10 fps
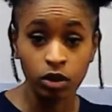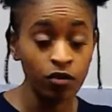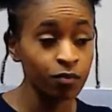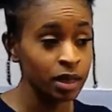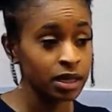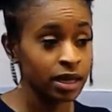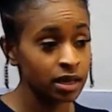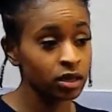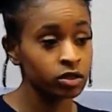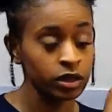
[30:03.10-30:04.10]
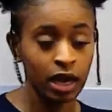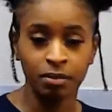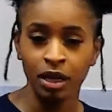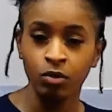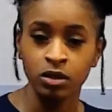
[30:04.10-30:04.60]
of me getting a job that
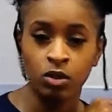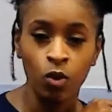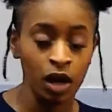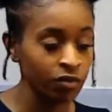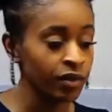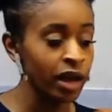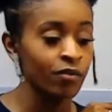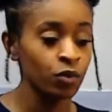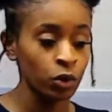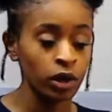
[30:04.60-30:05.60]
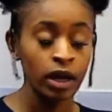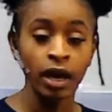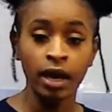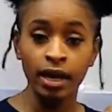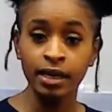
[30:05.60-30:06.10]
I wasn't qualified for
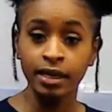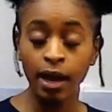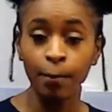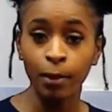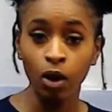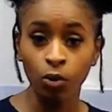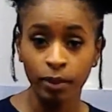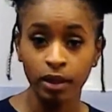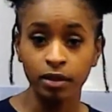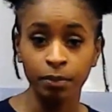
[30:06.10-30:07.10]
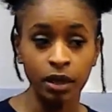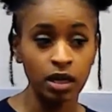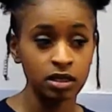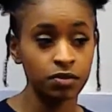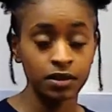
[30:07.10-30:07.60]
in that moment
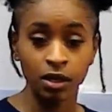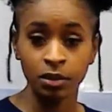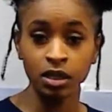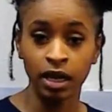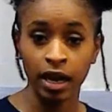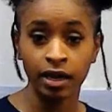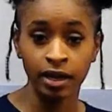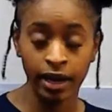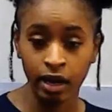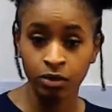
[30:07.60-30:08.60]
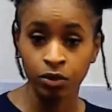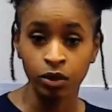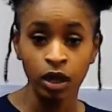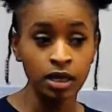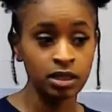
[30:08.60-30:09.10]
because of something that I encountered,
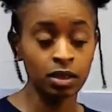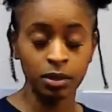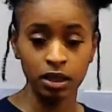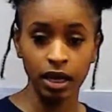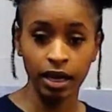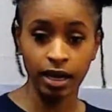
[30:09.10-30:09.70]
something that I